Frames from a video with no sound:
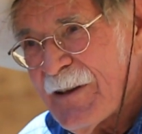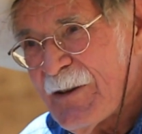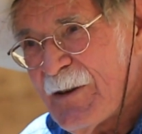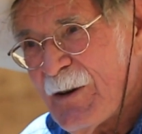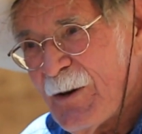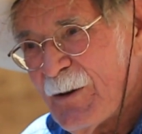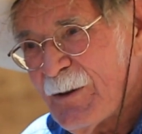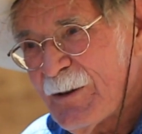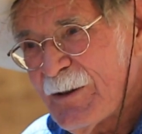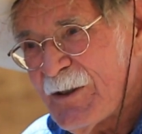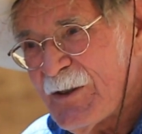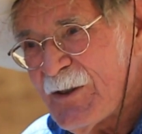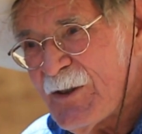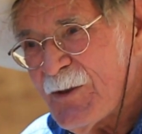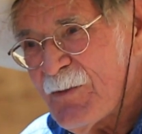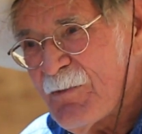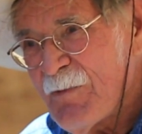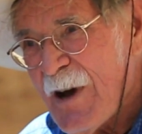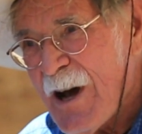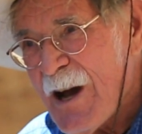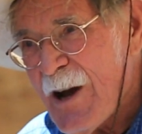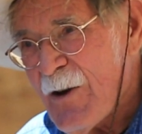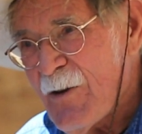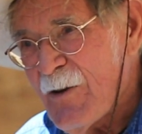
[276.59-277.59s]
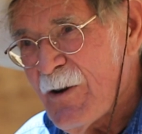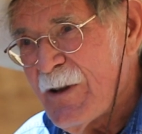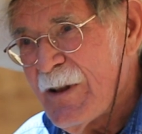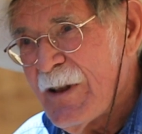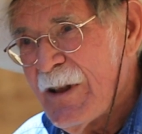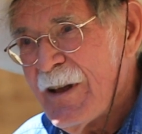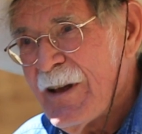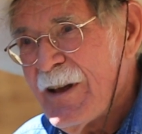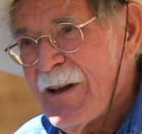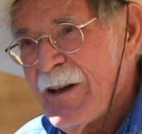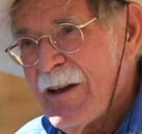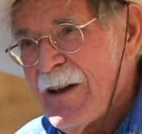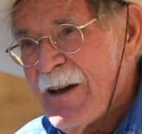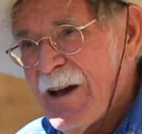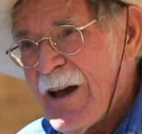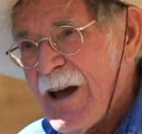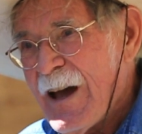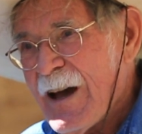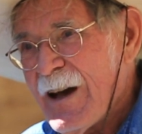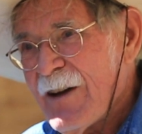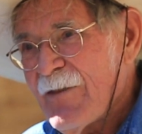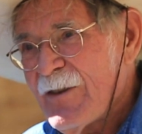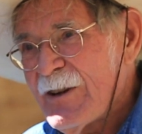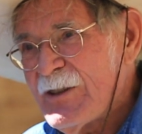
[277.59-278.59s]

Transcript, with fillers: golden spiral, how